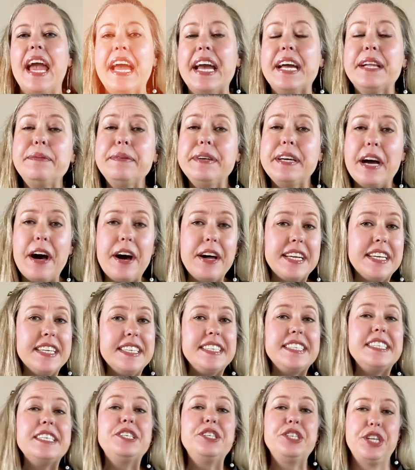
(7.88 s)
And to be
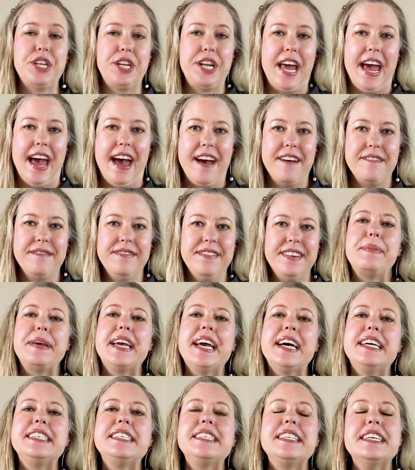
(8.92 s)
honest, it should have,
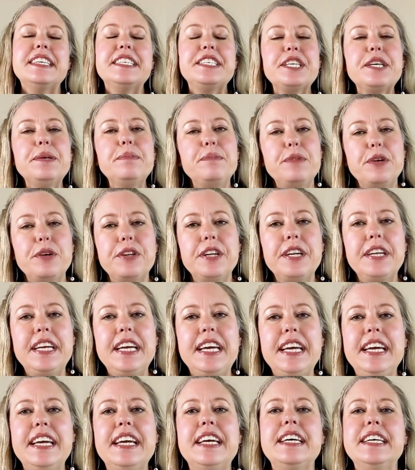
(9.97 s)
because this
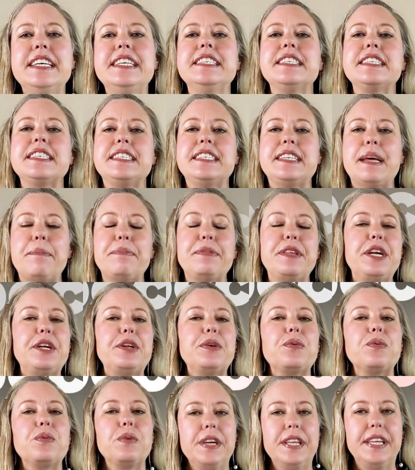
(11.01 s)
community is something
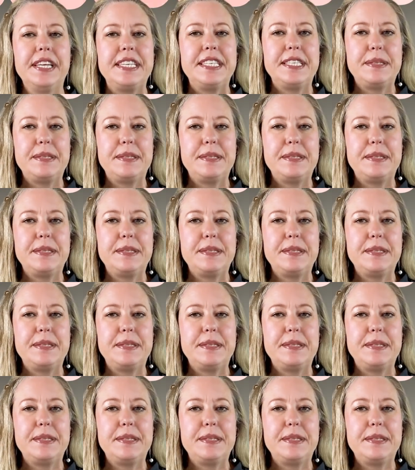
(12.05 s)
really